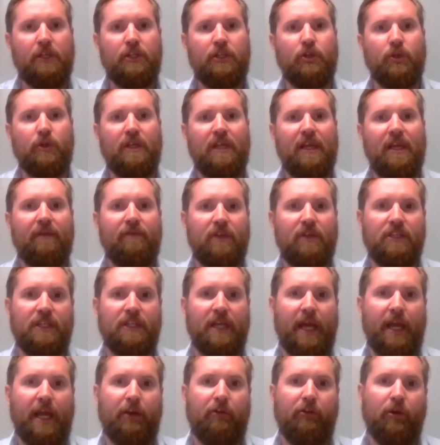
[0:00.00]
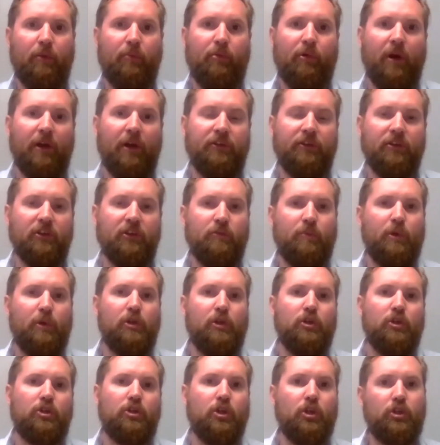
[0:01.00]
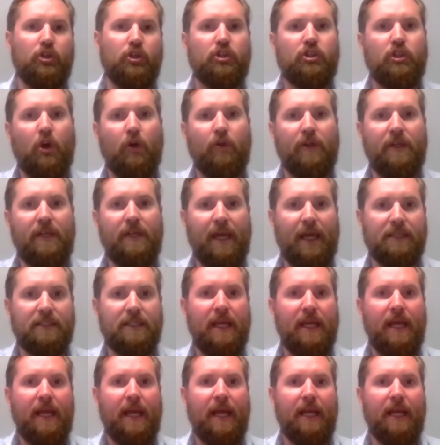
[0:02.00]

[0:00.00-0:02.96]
to give these accurate prices, but you should just know that, yes,